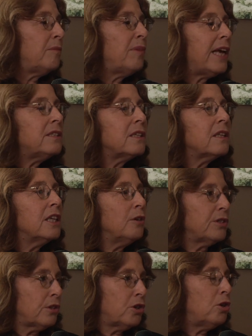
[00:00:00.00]
and basically
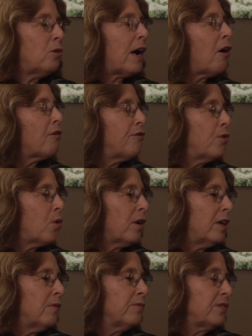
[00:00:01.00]
it was a two-hour
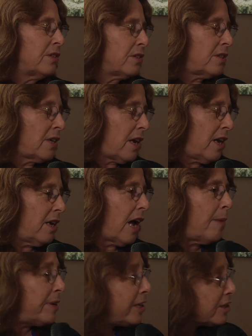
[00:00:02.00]
for him to say,
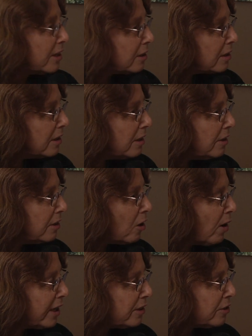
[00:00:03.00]
I'm innocent. You
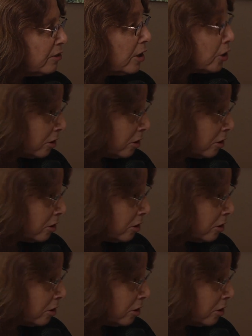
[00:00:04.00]
know I didn't do that.